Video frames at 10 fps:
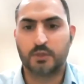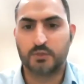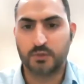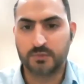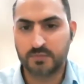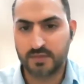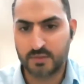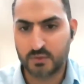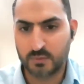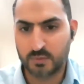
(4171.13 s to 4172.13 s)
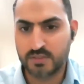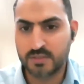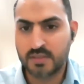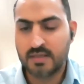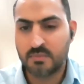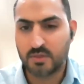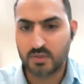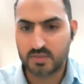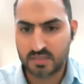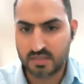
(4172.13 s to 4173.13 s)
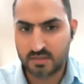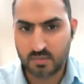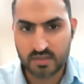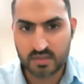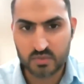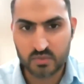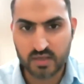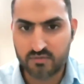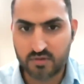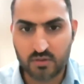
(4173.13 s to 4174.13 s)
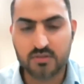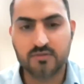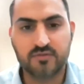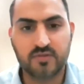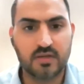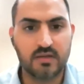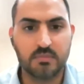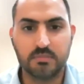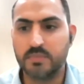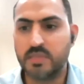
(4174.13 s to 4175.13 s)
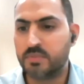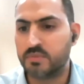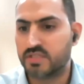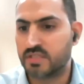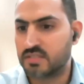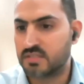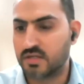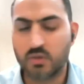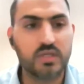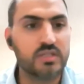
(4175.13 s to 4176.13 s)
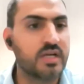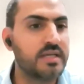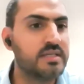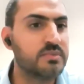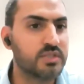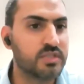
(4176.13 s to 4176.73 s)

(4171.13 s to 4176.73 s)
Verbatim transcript: Got you. Thank you so much. Because in the market, we have a lot of um, B P machines, including Chinese